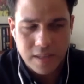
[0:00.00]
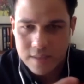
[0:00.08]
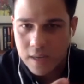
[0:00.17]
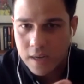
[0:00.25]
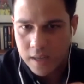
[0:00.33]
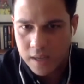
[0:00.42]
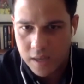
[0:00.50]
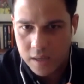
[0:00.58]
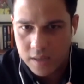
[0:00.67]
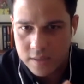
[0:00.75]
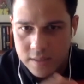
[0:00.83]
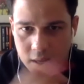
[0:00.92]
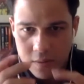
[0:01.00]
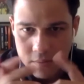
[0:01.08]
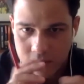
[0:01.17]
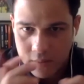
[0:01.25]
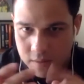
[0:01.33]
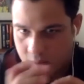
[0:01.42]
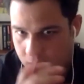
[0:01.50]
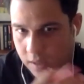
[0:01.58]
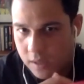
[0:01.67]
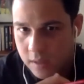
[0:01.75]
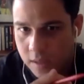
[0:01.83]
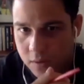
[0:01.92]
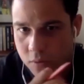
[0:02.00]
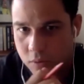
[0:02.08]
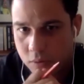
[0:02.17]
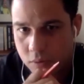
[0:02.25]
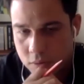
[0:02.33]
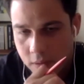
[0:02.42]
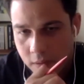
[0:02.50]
Is that the thinking that you use?